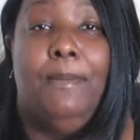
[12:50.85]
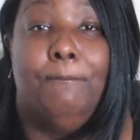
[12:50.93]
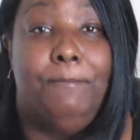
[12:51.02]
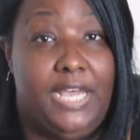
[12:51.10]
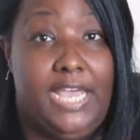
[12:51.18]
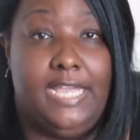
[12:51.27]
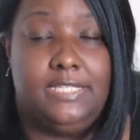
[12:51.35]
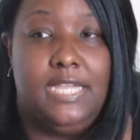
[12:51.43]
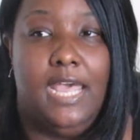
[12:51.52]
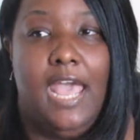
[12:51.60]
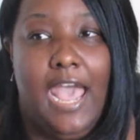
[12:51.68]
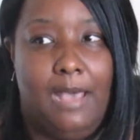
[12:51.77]
But
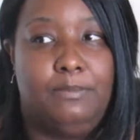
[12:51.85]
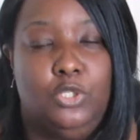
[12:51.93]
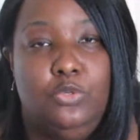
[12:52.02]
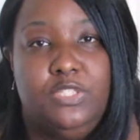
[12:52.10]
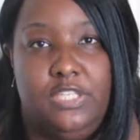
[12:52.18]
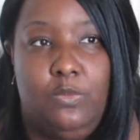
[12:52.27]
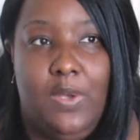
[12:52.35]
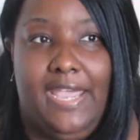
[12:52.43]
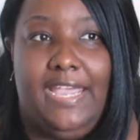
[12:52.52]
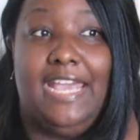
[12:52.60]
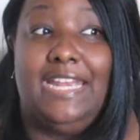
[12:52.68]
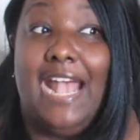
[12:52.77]
I'm losing
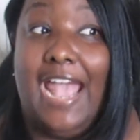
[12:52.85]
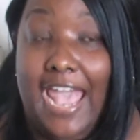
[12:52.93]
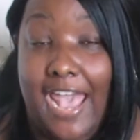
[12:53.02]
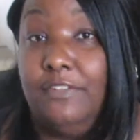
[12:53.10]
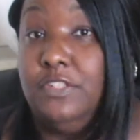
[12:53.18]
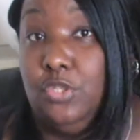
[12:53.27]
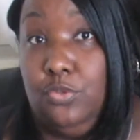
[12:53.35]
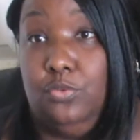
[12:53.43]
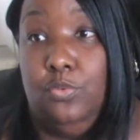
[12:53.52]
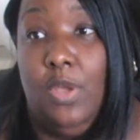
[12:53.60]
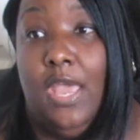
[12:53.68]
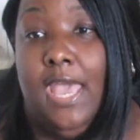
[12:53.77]
weight, and I have
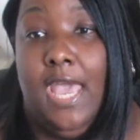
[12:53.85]
to